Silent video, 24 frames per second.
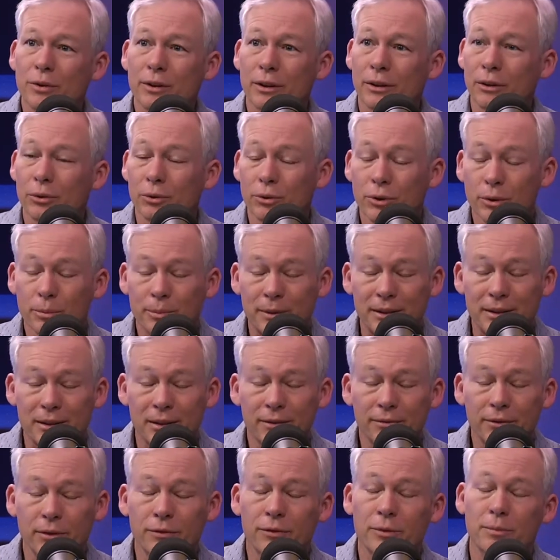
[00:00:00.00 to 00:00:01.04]
the lord to be
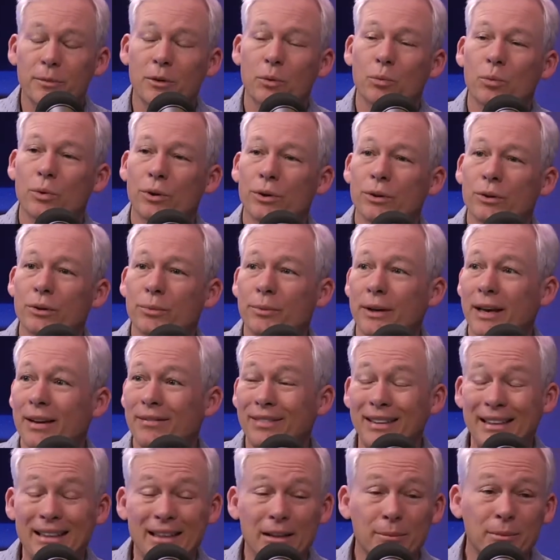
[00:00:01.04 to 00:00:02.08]
different from the world we have
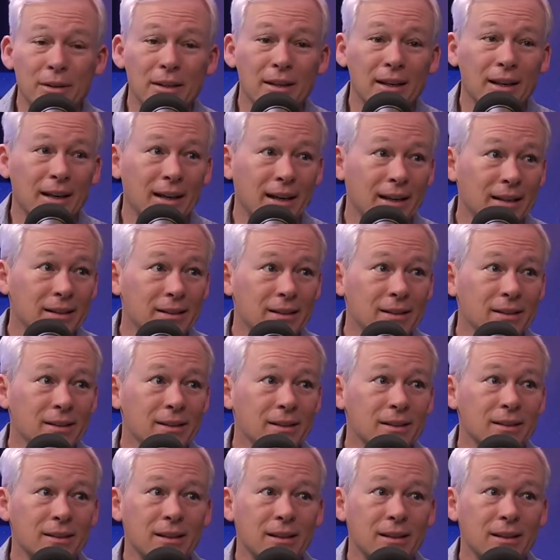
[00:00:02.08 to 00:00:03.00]
an enemy that hates us